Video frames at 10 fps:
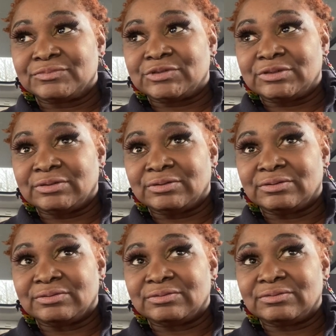
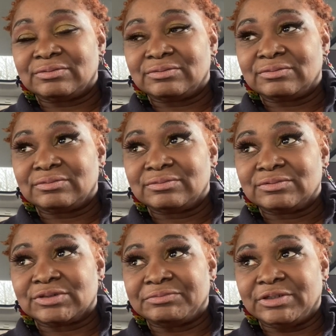till
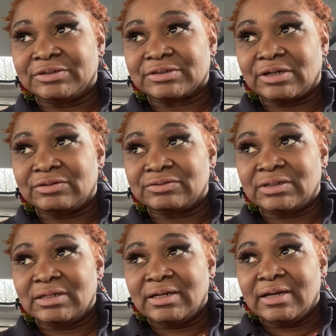some years ago.
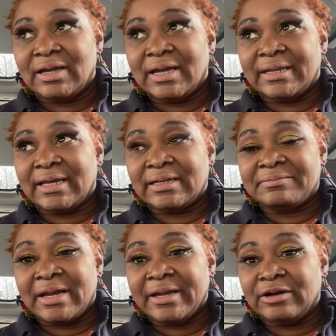And I let
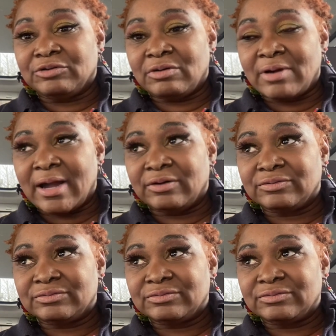my hair grow out